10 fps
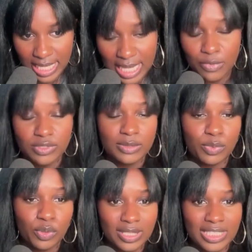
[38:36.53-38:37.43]
and most
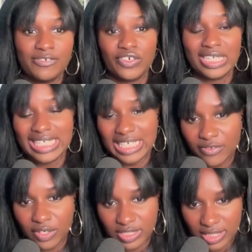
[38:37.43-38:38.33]
importantly, forgive
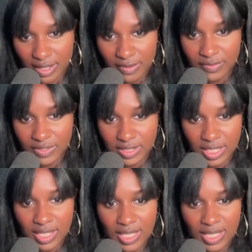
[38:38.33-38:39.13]
ourselves